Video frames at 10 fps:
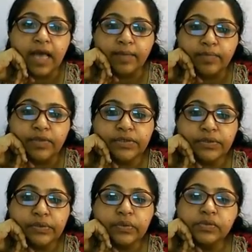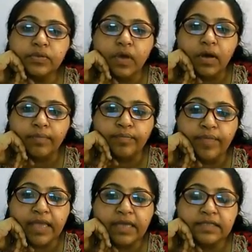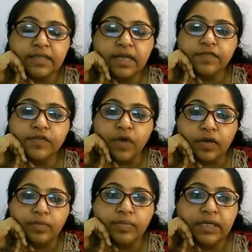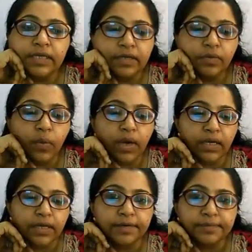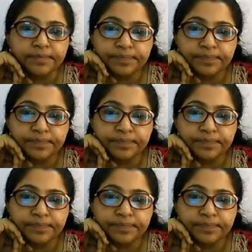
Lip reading: able to make itself soluble in water.